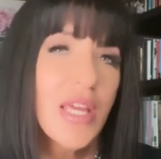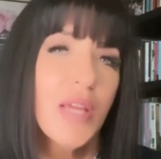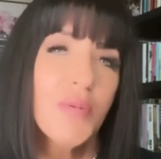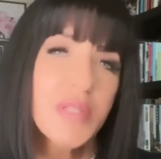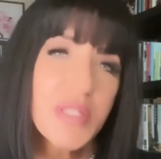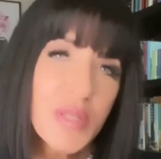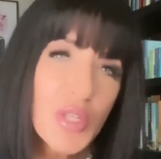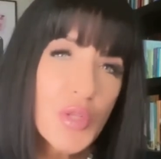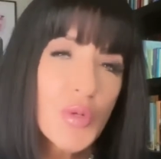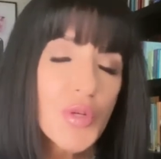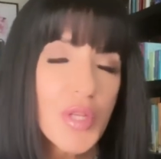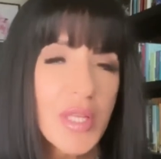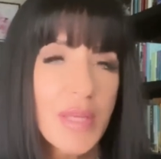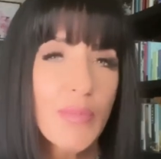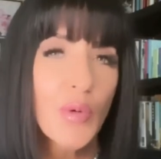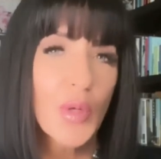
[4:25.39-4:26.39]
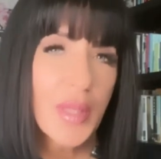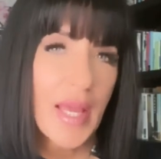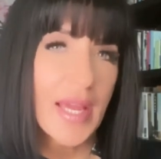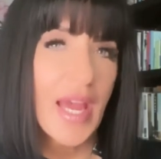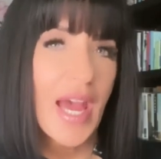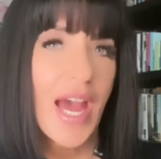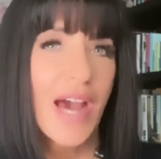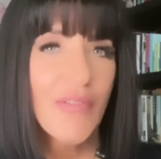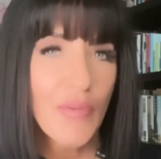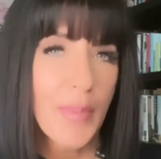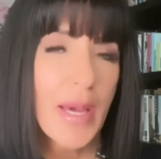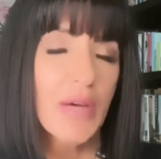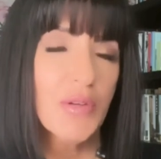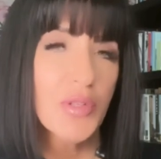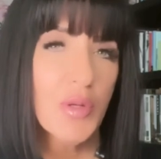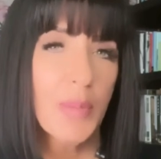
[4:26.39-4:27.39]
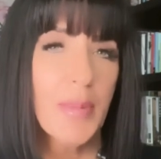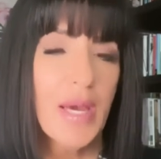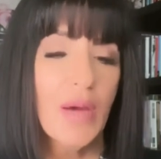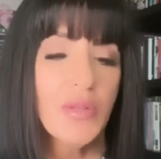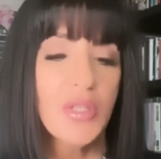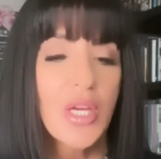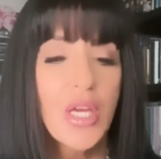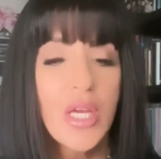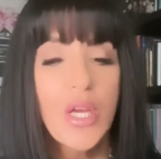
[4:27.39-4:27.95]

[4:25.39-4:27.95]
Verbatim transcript: It was usually more like a half a pound to a pound,